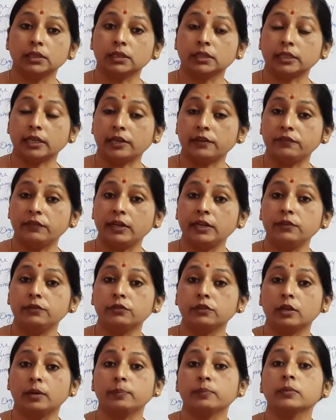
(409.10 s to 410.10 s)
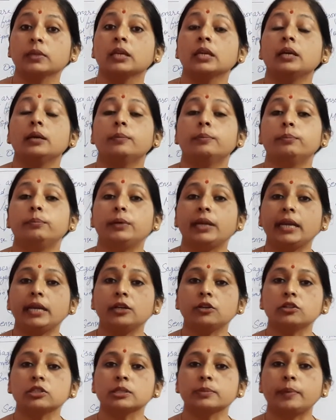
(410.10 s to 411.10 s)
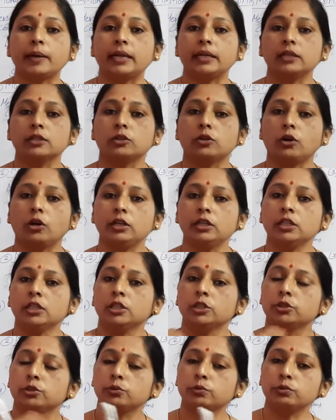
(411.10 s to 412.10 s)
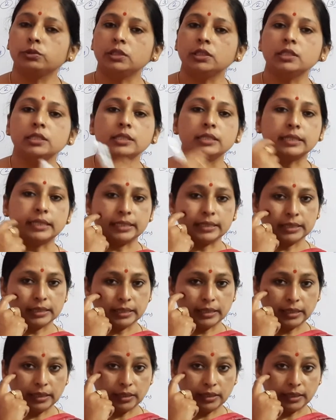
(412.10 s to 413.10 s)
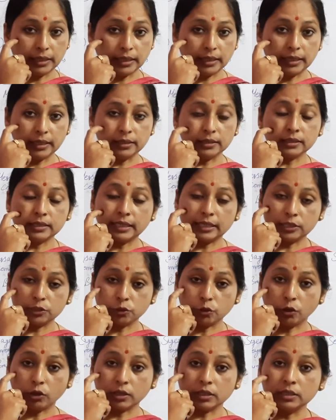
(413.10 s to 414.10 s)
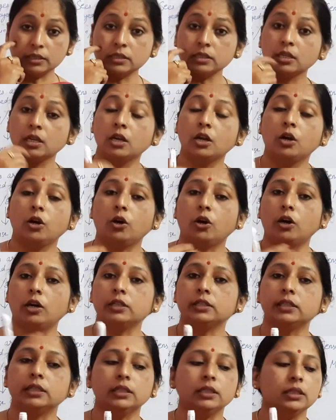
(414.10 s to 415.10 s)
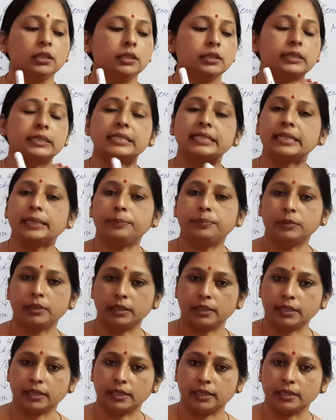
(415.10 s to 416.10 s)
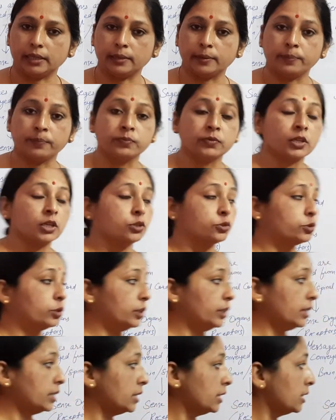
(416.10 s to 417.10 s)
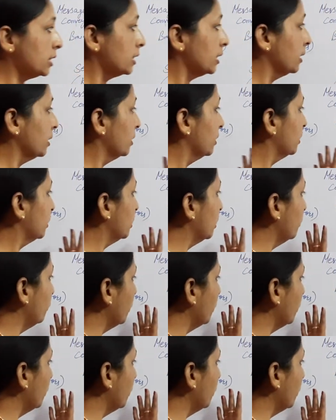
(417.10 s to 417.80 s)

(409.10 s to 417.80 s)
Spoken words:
conveyed from brain or spinal cord to the sensory sense organs or the receptor area. So this is the